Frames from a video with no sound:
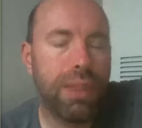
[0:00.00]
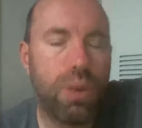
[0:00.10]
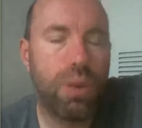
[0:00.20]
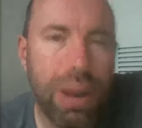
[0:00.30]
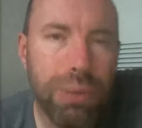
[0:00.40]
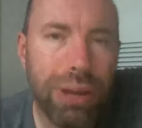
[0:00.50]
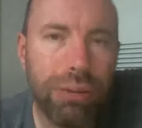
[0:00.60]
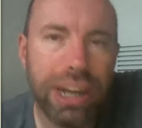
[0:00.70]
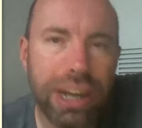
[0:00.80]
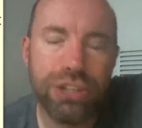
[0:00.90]
When we are
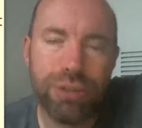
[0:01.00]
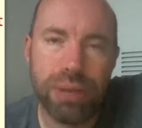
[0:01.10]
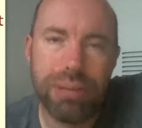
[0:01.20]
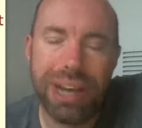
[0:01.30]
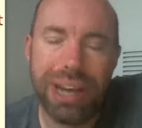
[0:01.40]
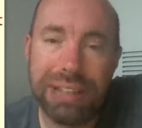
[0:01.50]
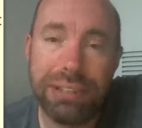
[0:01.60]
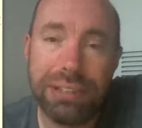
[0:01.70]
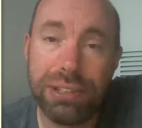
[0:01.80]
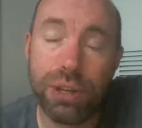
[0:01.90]
running trim and it
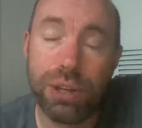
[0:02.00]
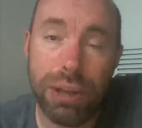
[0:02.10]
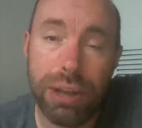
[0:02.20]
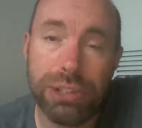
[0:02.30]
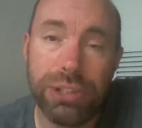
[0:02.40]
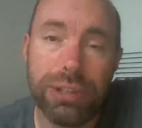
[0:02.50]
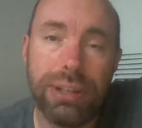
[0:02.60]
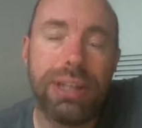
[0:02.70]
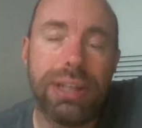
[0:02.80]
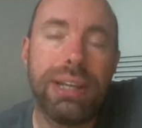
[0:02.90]
asks us a question,
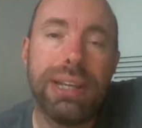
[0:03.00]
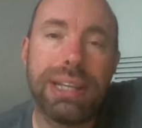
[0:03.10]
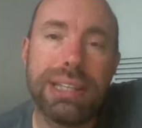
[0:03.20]
it